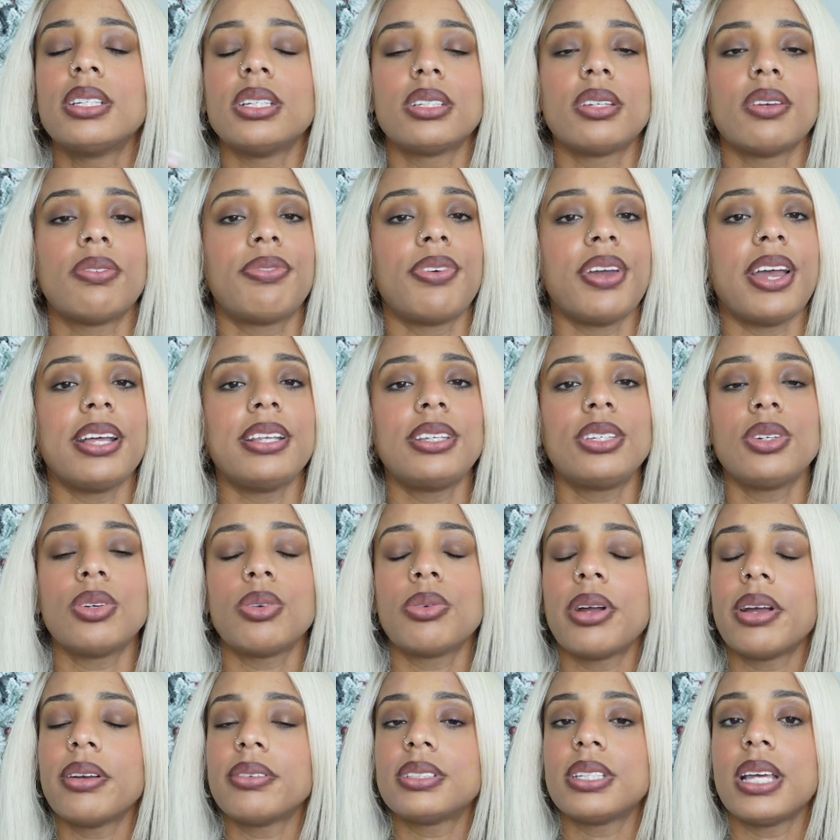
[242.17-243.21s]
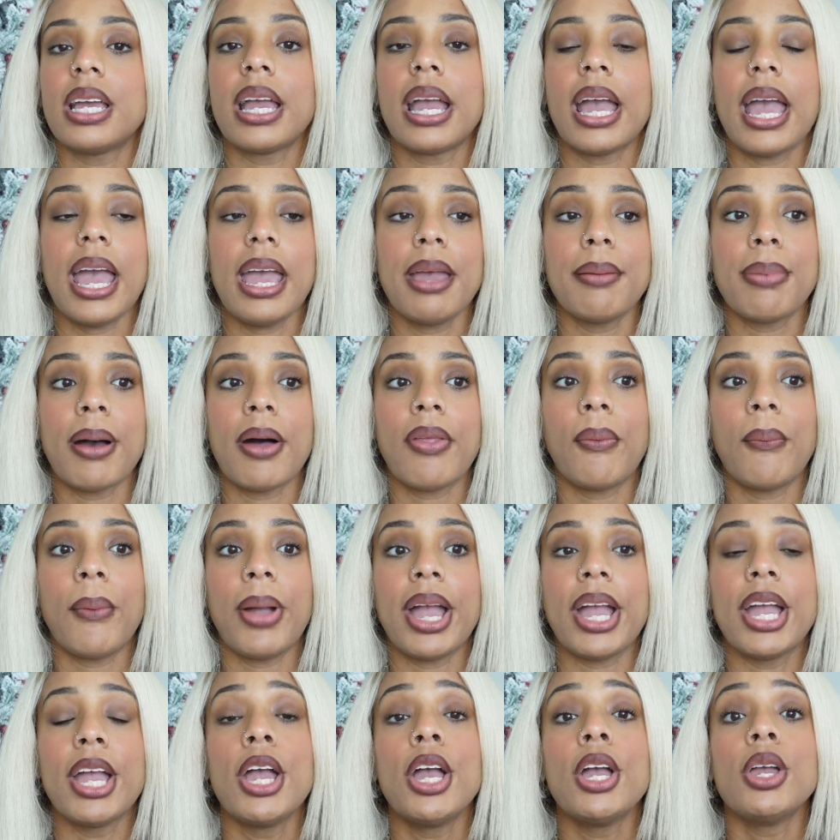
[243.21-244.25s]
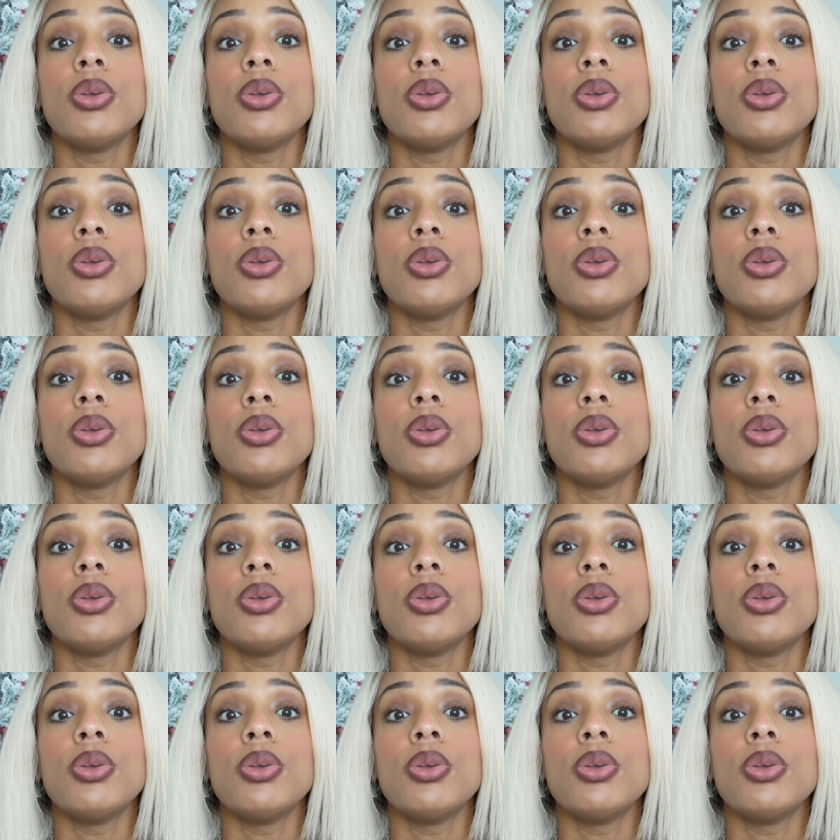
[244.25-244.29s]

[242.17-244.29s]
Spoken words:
just a fancier way of saying, hey, by the way,